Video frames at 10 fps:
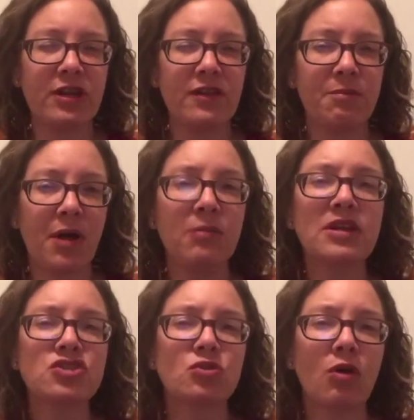in the
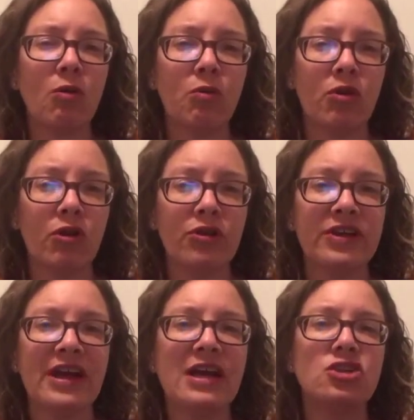public school world,
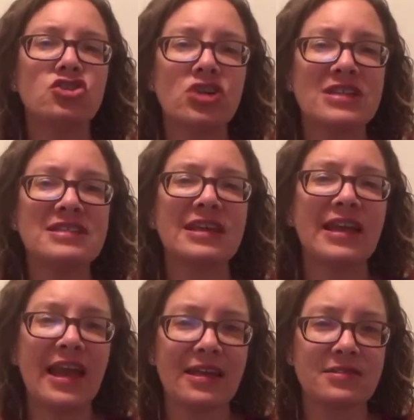just in
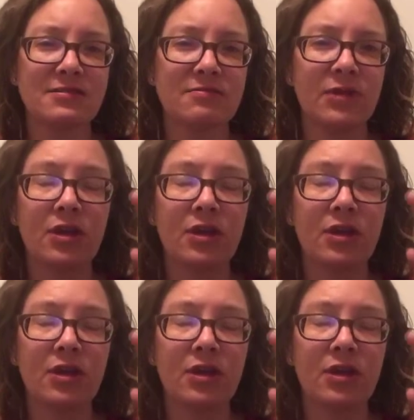case.